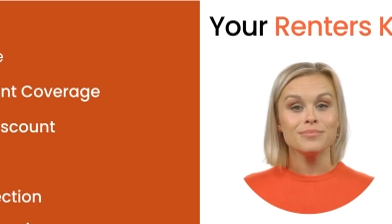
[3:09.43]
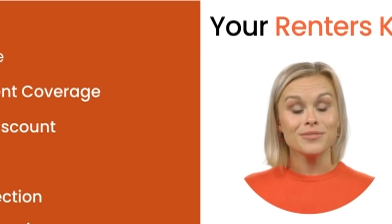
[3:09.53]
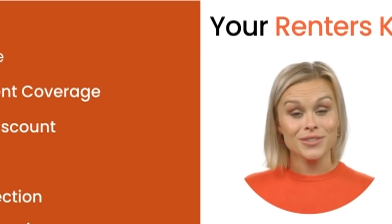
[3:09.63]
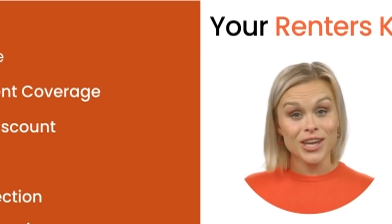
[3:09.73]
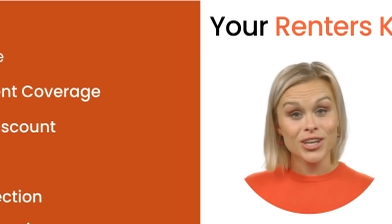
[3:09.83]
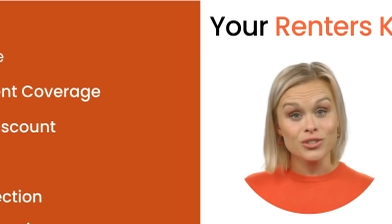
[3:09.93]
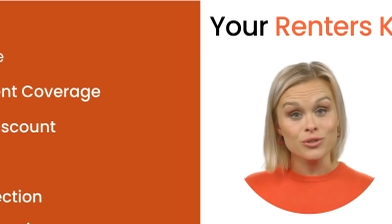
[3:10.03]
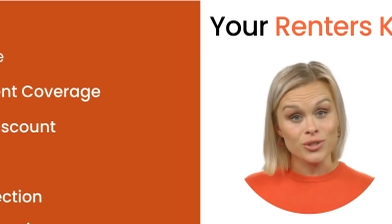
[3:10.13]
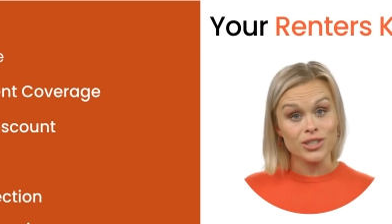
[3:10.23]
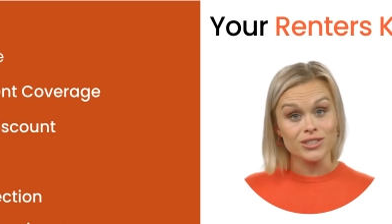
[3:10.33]
We value
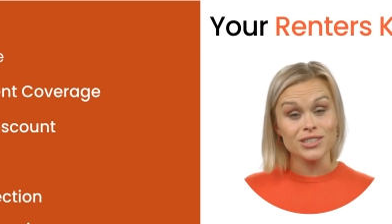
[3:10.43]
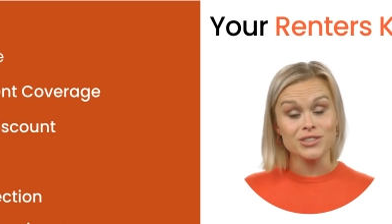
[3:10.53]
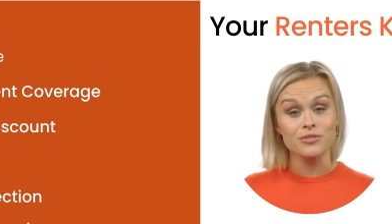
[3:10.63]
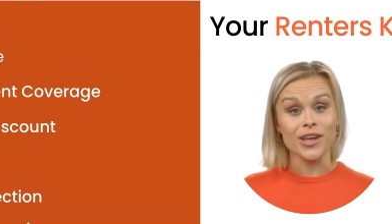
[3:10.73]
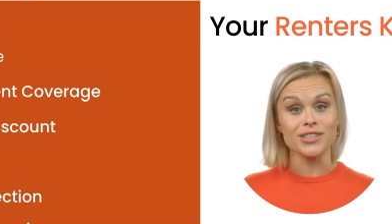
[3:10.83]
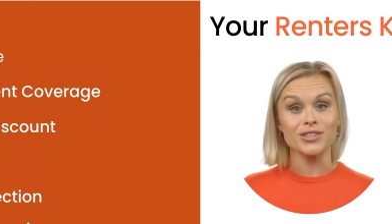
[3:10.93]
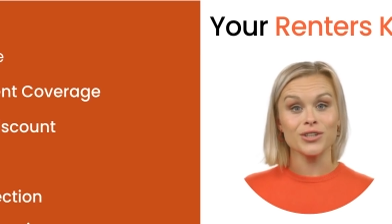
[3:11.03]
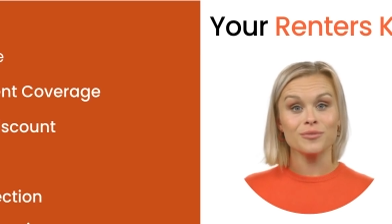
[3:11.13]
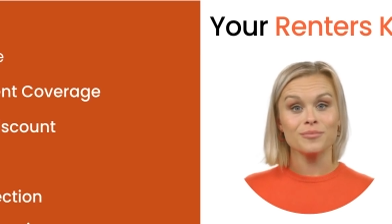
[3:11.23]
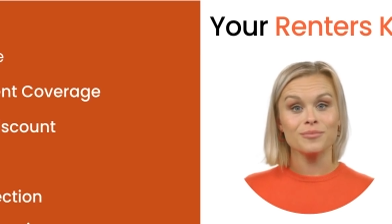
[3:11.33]
your loyalty as a renter.
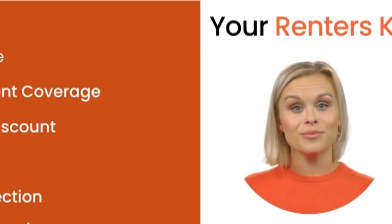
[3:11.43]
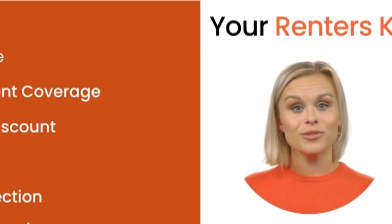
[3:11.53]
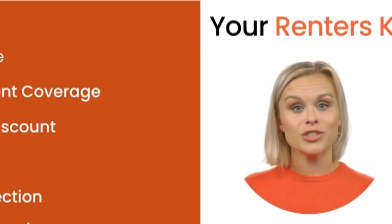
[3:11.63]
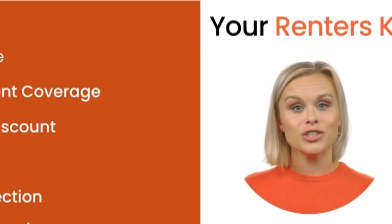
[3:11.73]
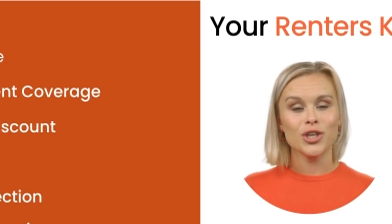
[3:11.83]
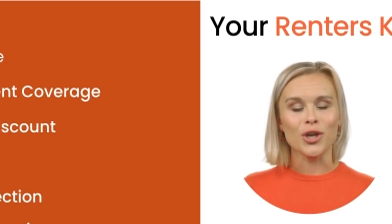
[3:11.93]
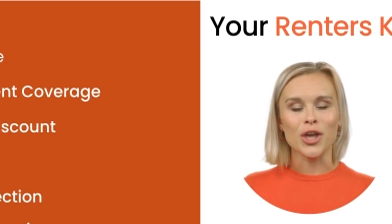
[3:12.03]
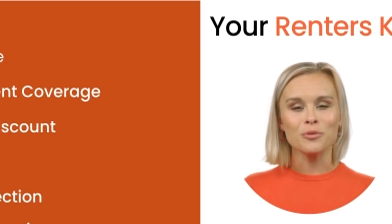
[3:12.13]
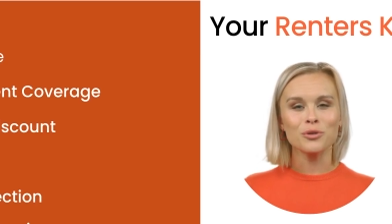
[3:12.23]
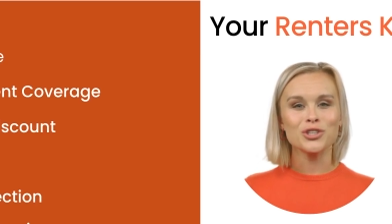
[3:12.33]
To show
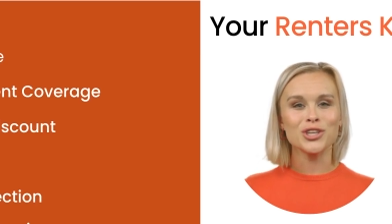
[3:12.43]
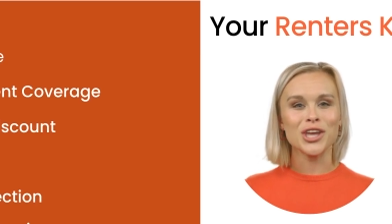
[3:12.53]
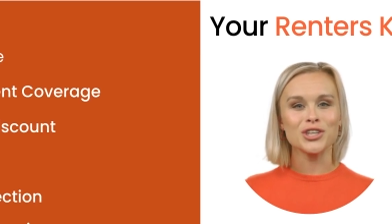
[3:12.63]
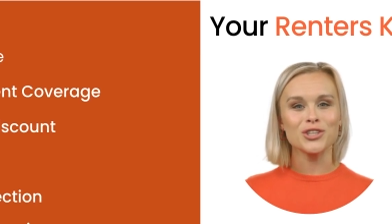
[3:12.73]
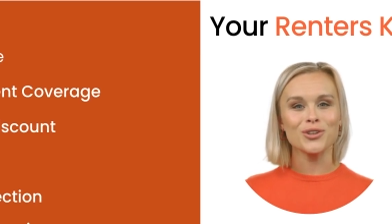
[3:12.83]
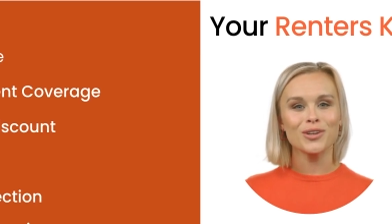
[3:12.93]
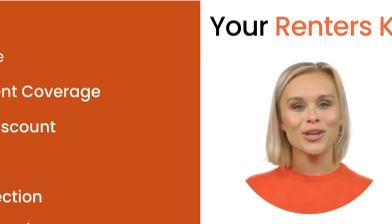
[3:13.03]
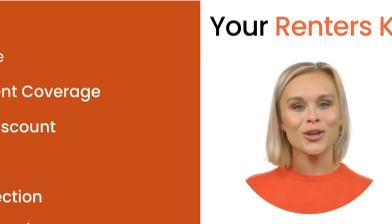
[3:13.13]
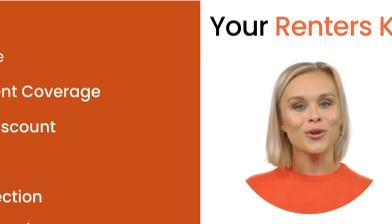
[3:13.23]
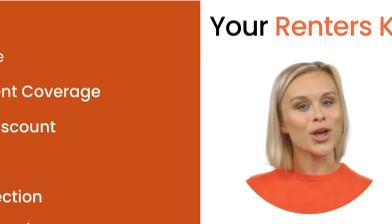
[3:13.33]
our appreciation,
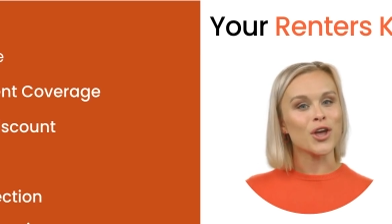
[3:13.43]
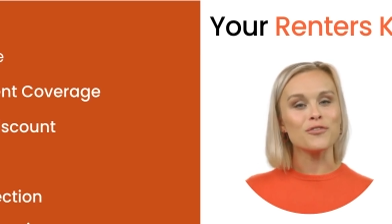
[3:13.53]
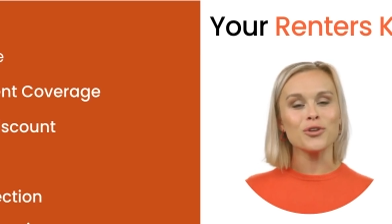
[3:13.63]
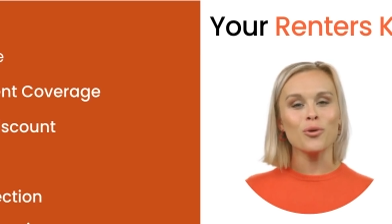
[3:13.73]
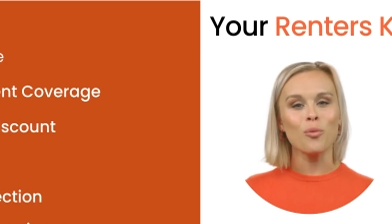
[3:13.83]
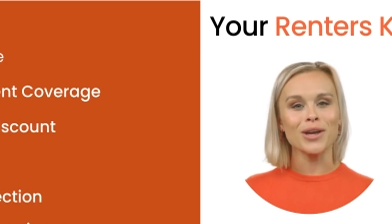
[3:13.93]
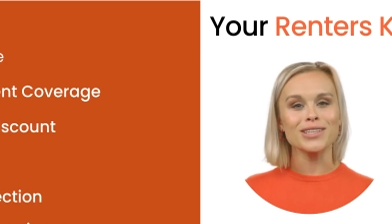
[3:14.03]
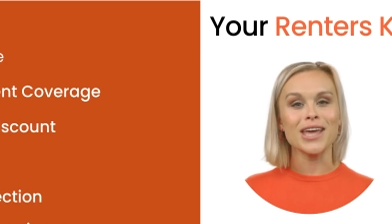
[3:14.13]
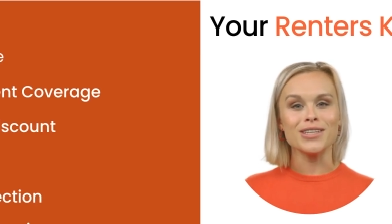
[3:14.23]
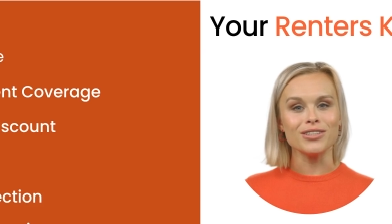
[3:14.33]
we offer a
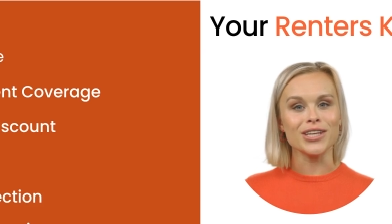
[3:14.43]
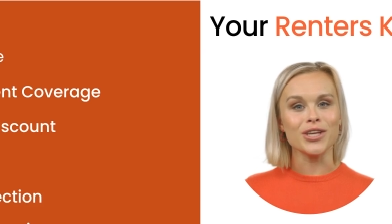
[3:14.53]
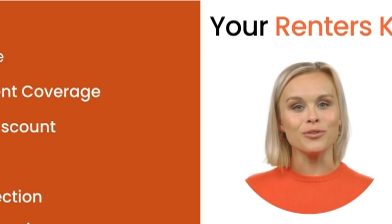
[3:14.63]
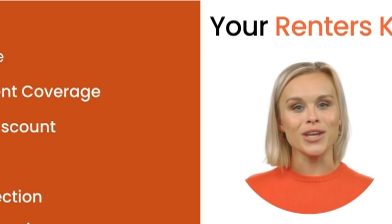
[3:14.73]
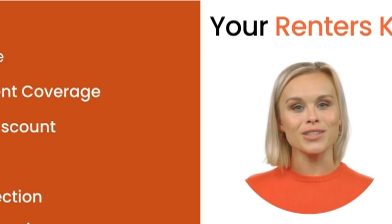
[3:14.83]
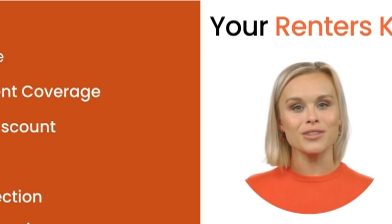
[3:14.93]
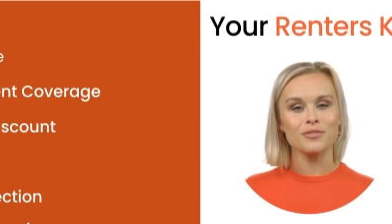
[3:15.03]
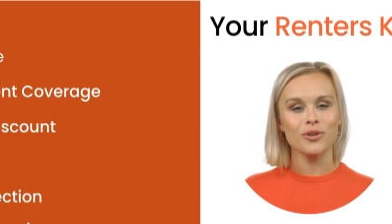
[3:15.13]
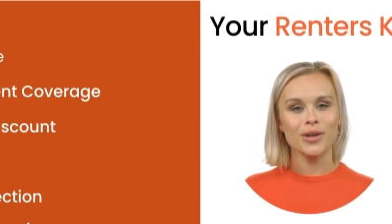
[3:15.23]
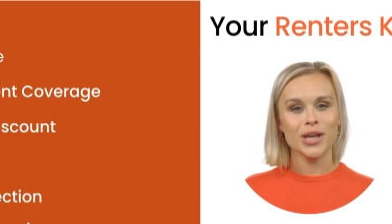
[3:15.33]
one-time forgiveness
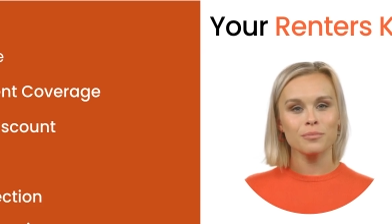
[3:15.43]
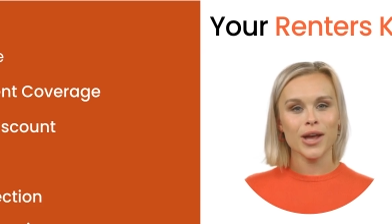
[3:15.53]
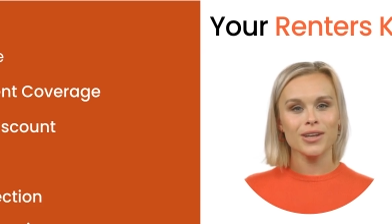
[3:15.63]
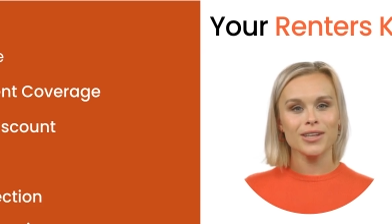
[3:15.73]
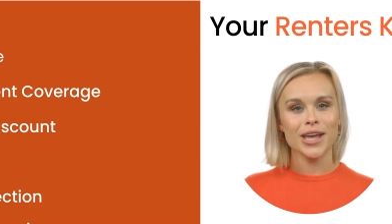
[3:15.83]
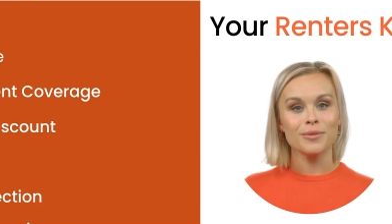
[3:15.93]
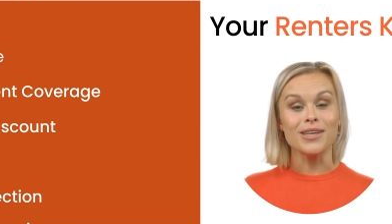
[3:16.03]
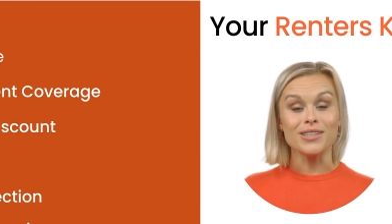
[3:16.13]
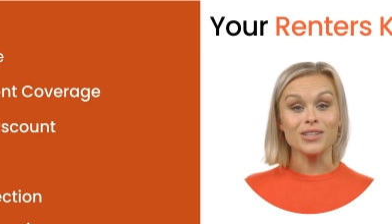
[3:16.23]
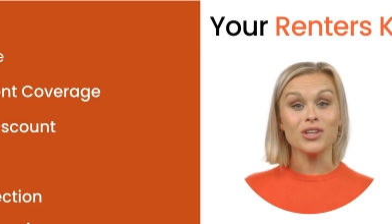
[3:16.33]
for late rent
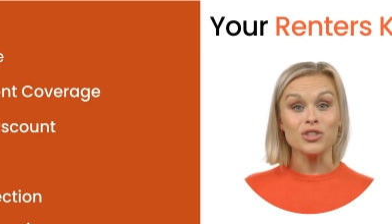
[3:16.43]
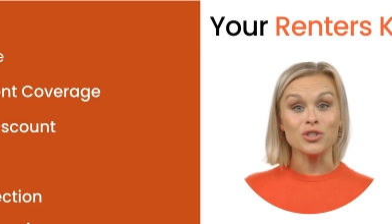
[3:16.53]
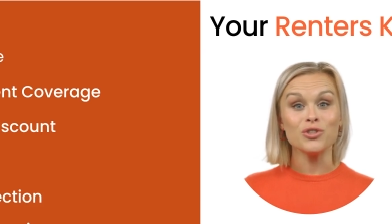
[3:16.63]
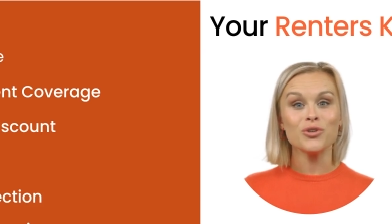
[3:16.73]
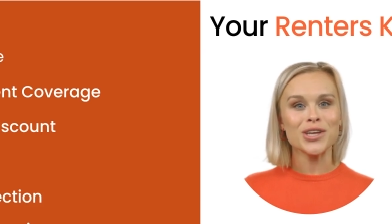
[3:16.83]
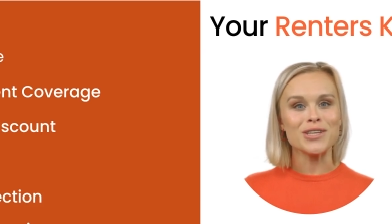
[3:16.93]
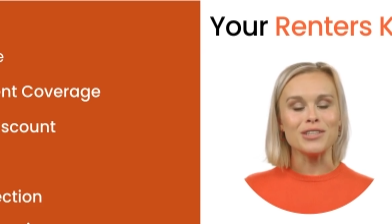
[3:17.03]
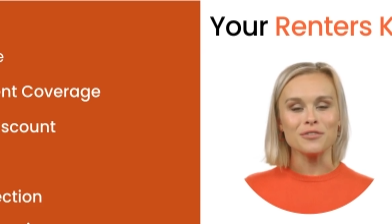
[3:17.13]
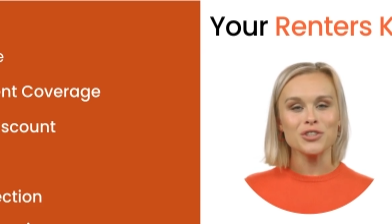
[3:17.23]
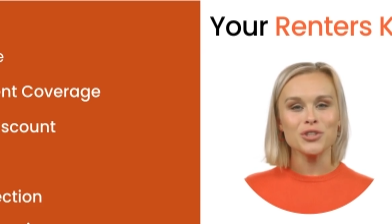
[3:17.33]
payments due to
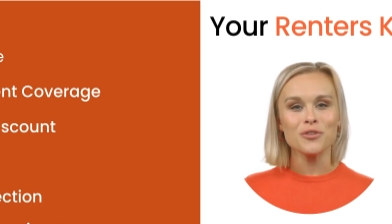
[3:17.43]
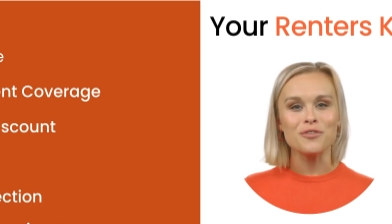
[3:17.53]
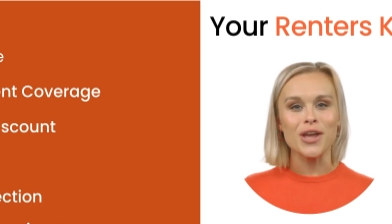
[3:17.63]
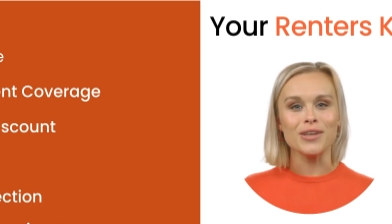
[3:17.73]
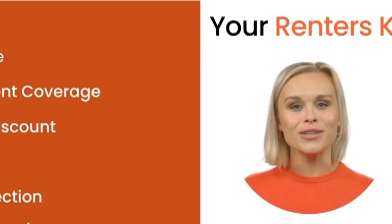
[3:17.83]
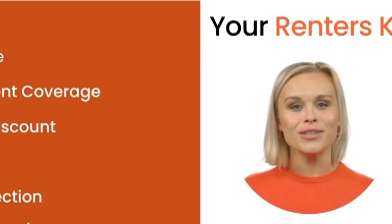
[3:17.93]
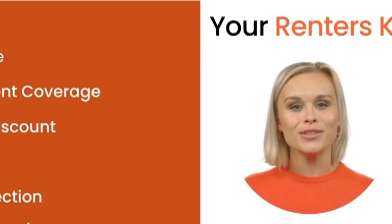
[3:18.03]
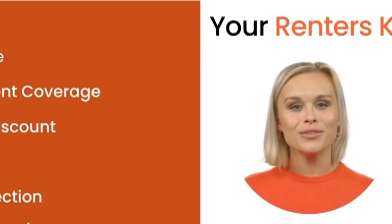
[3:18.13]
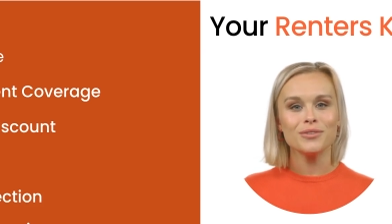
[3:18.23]
insufficient funds.